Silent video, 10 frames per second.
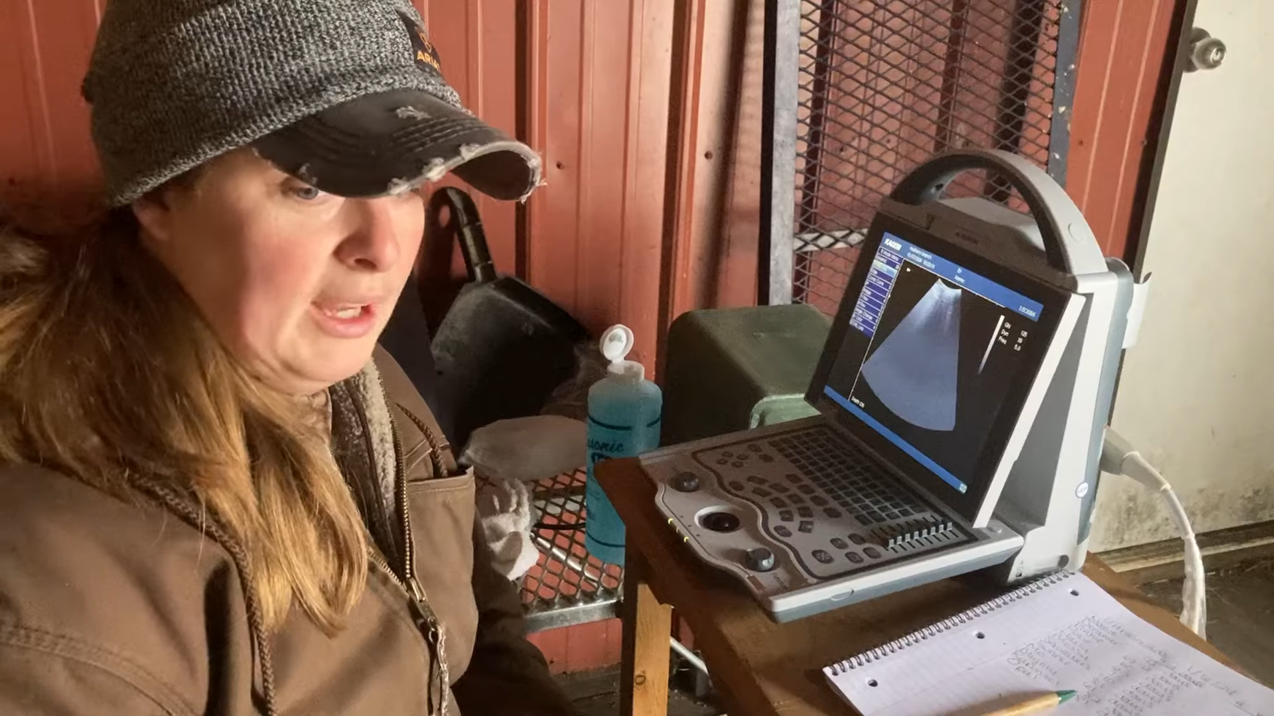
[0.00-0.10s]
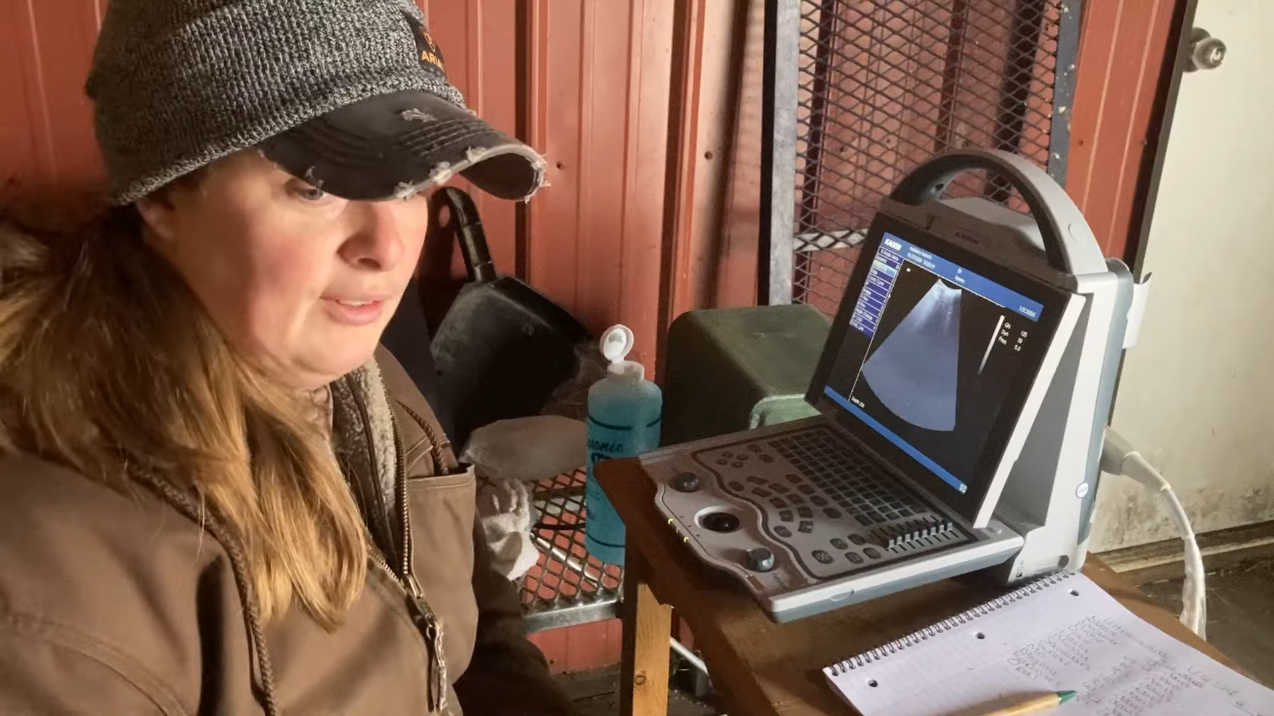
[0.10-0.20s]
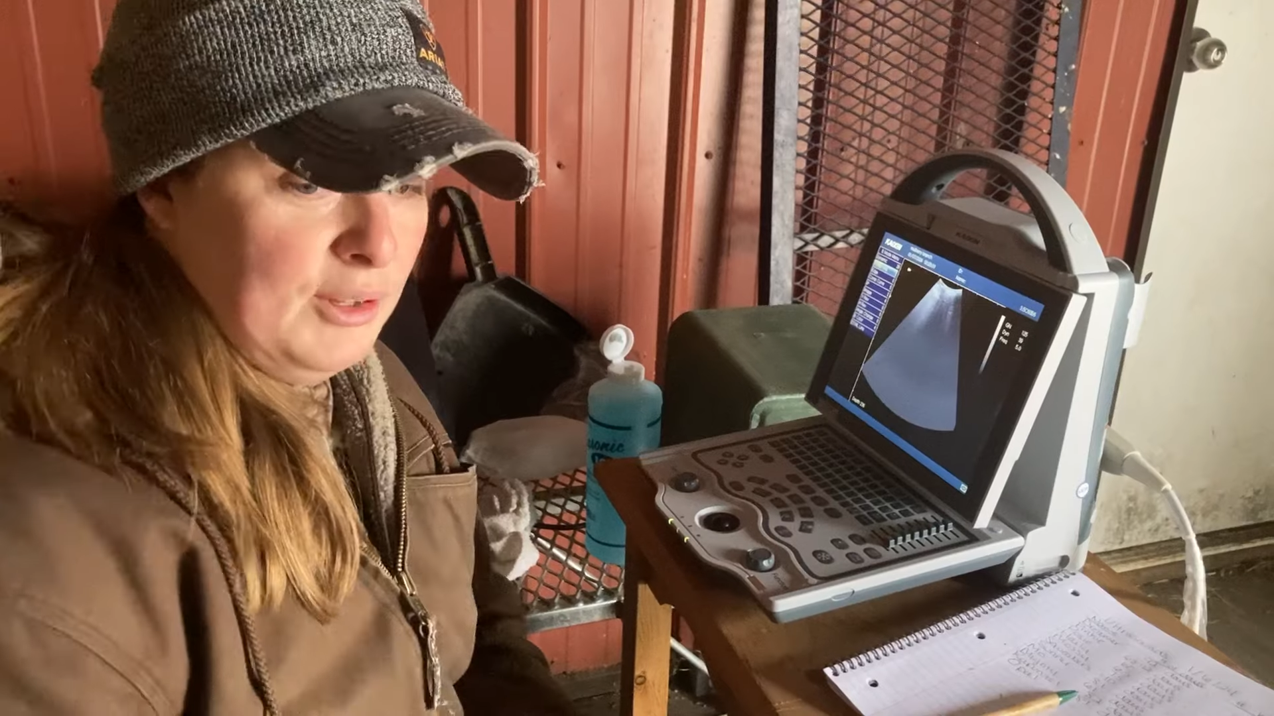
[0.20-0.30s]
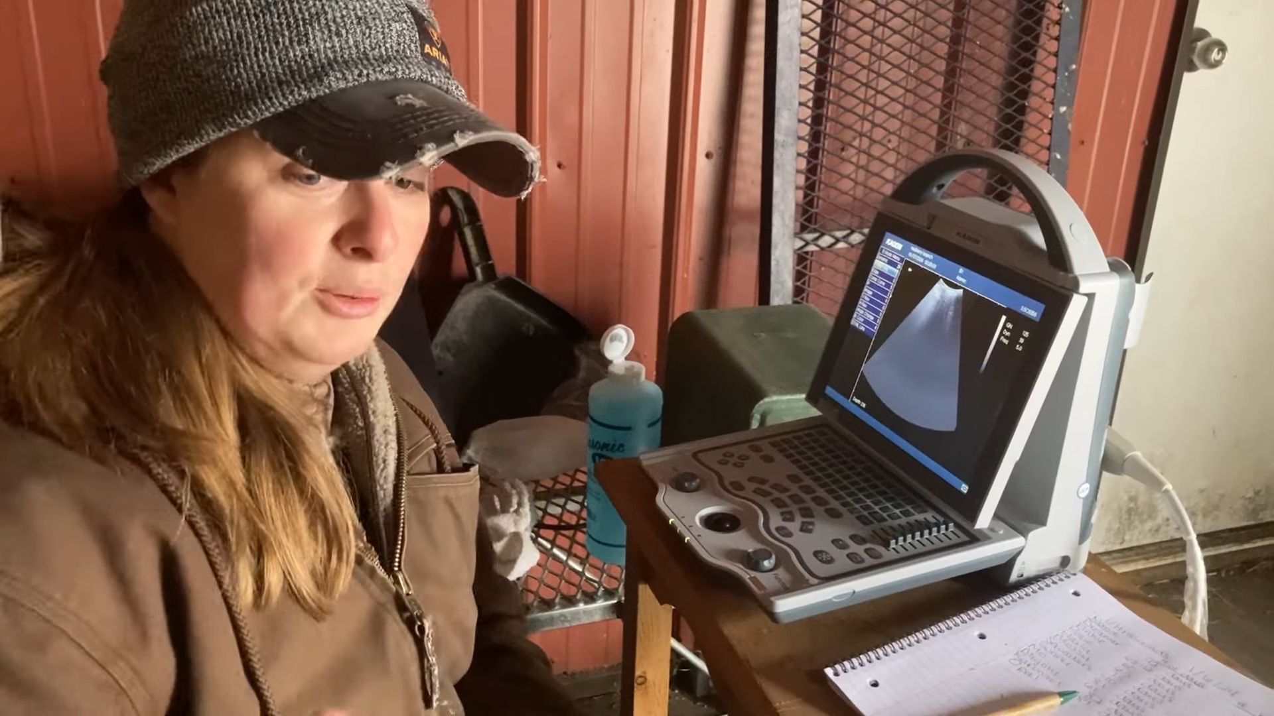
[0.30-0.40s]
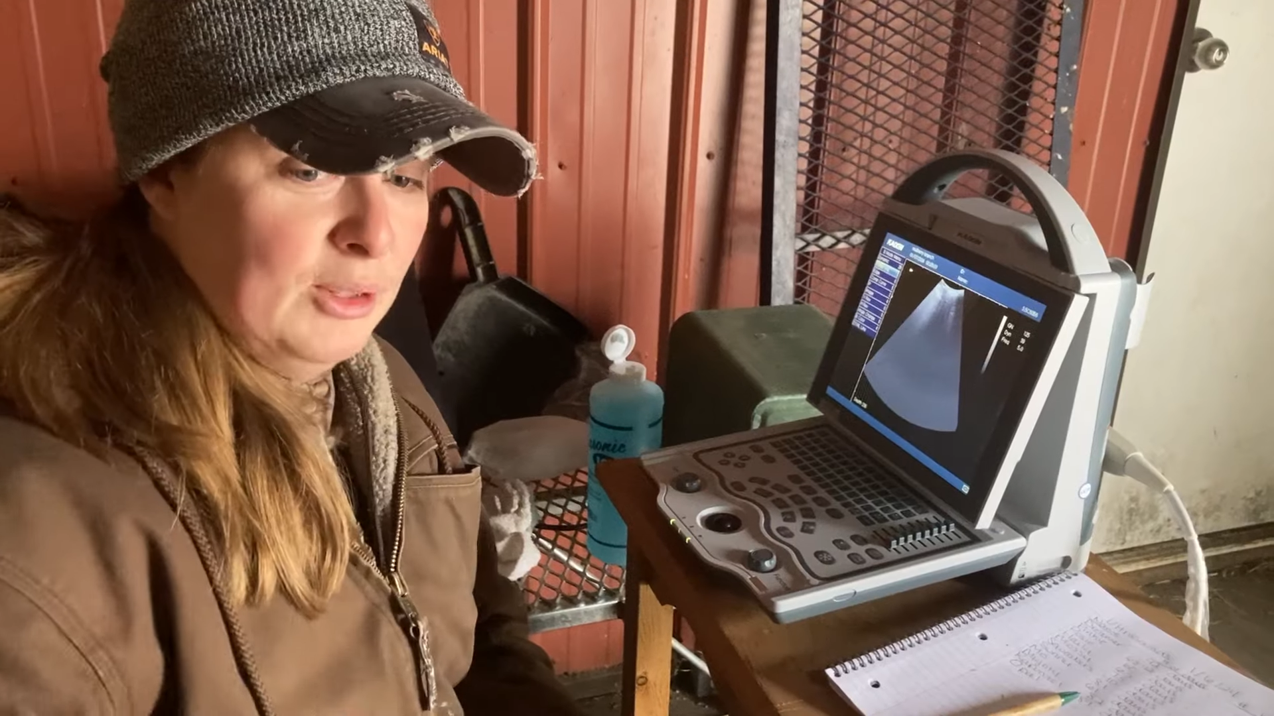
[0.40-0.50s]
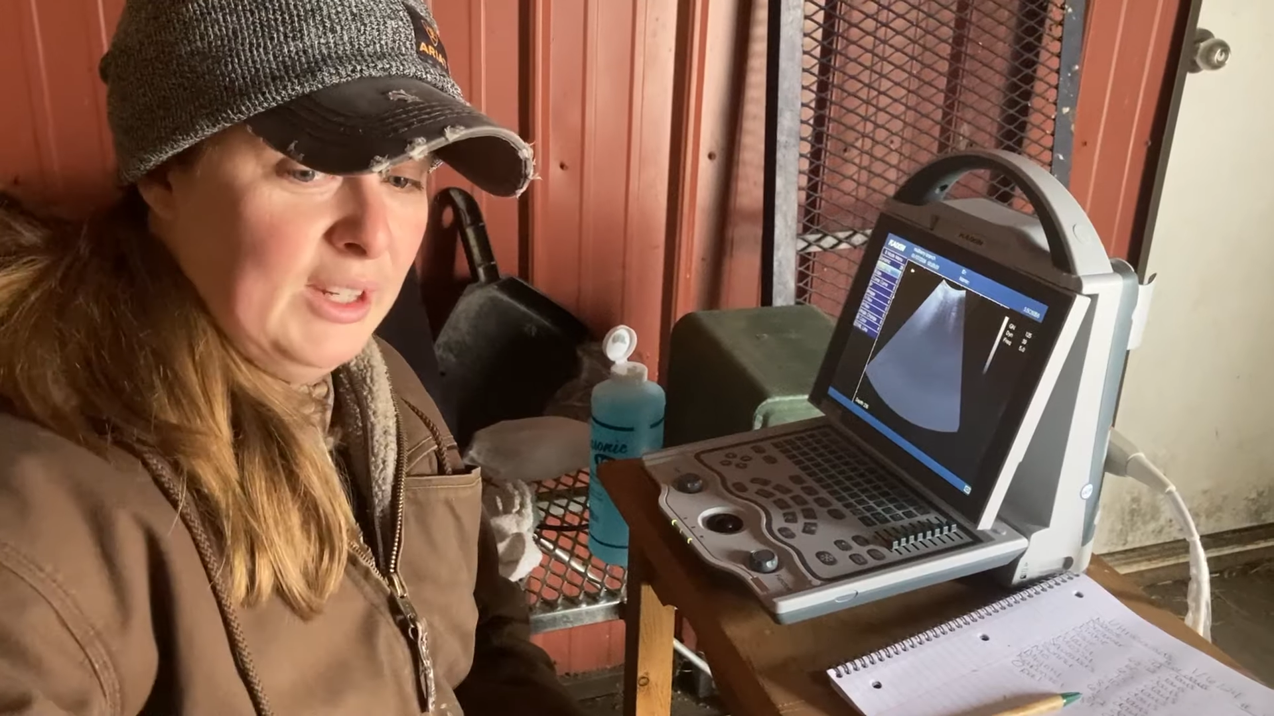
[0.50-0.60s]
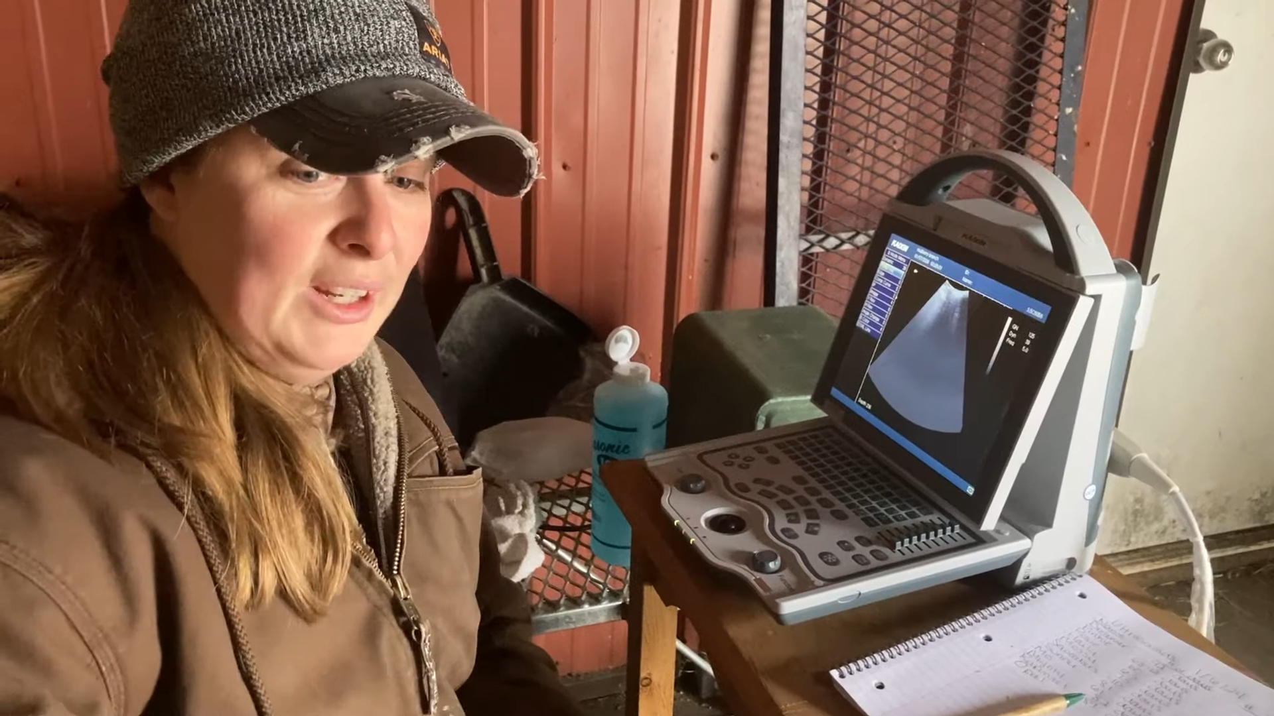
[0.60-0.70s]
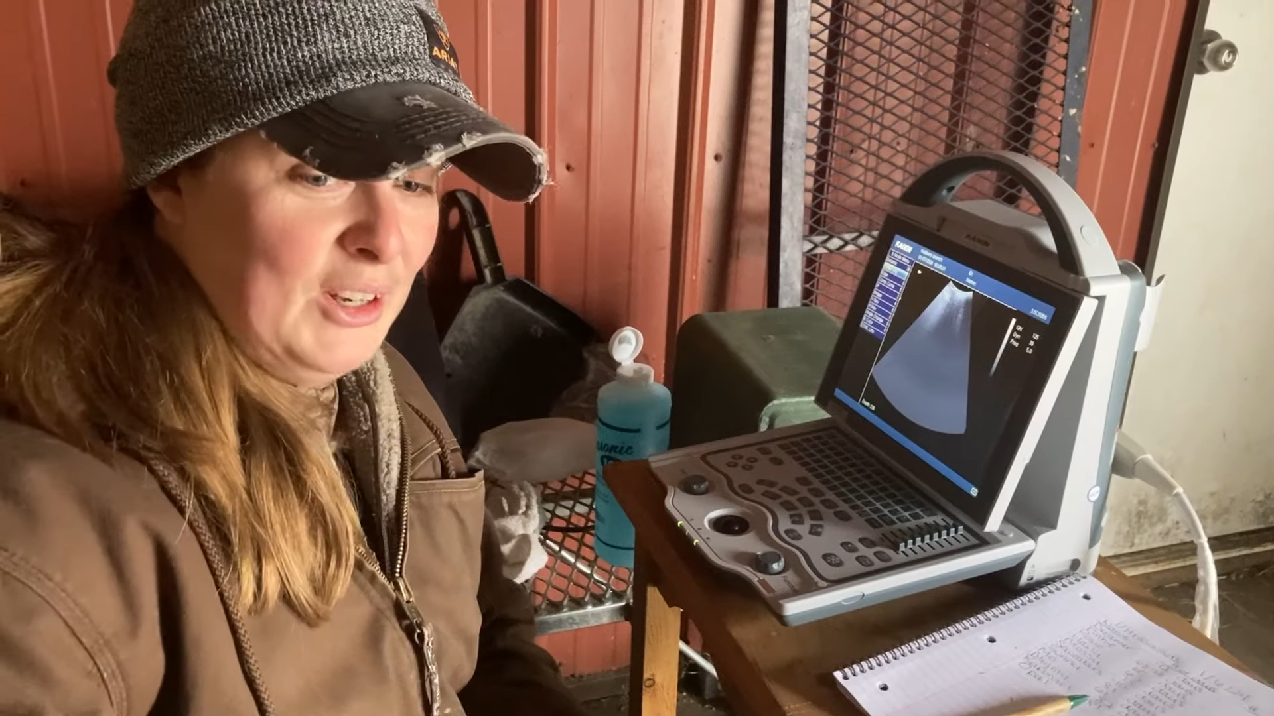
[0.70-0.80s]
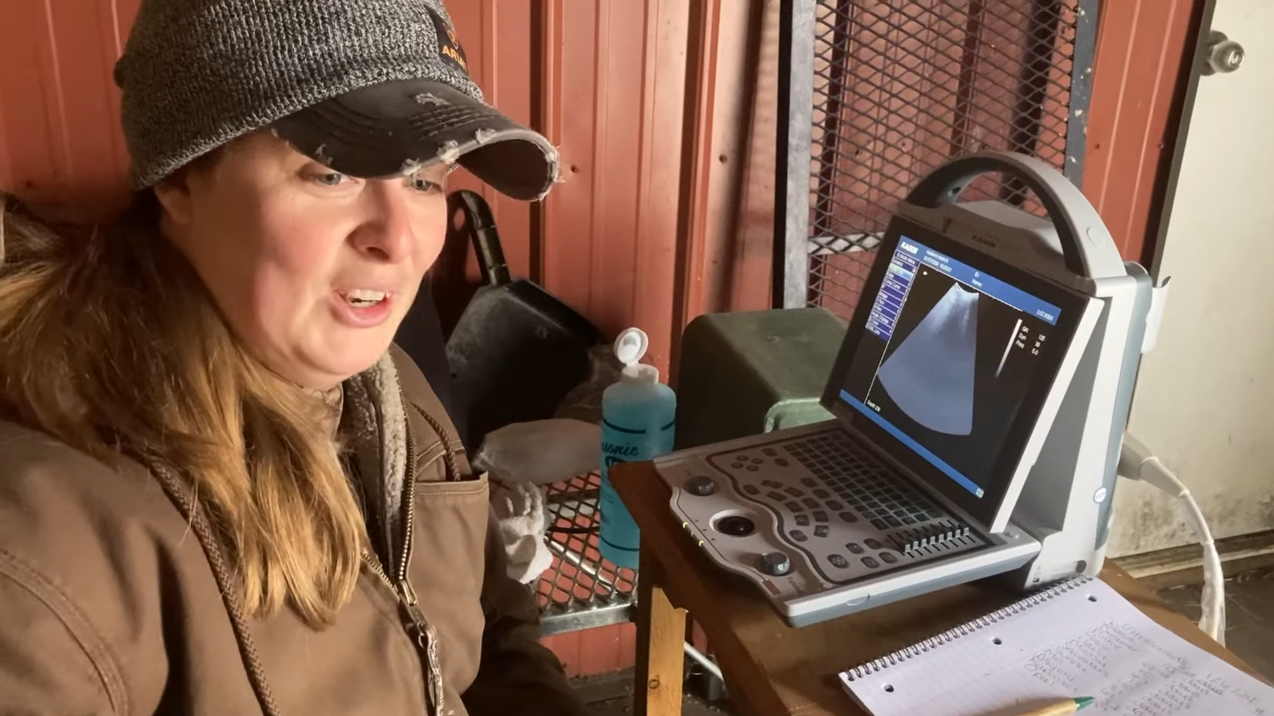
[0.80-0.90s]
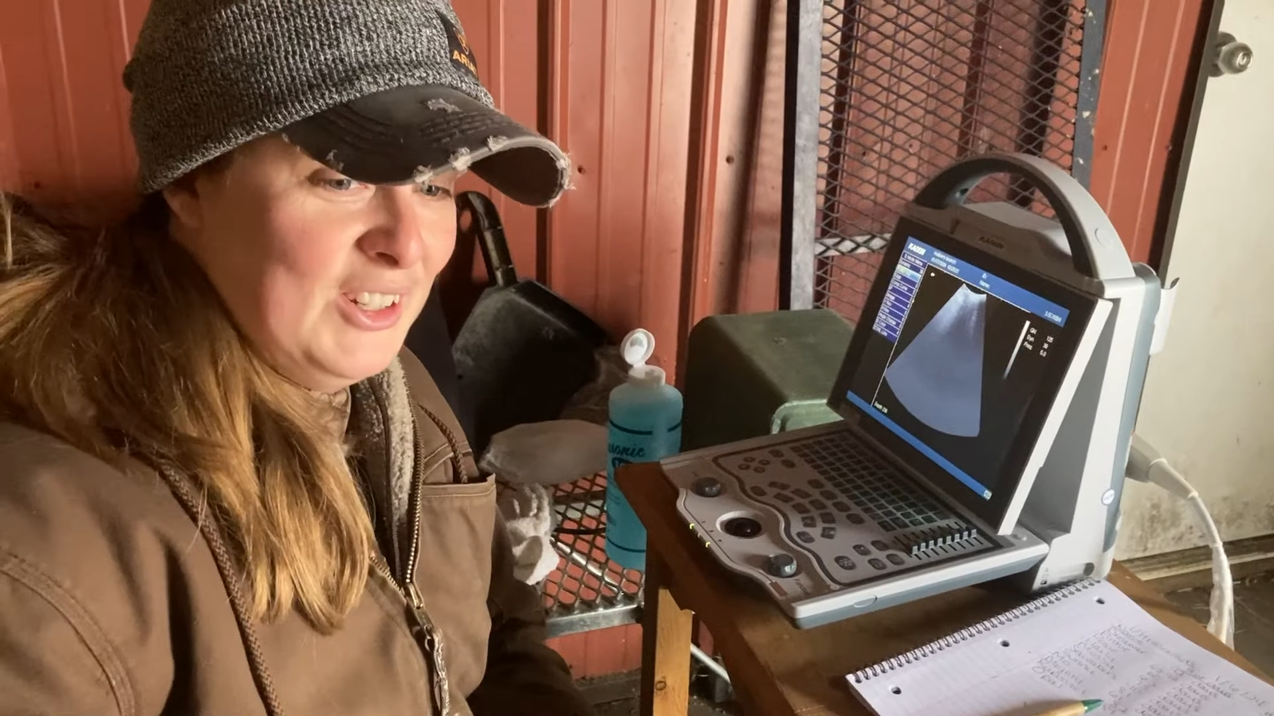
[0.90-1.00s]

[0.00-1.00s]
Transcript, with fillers: if you look at her,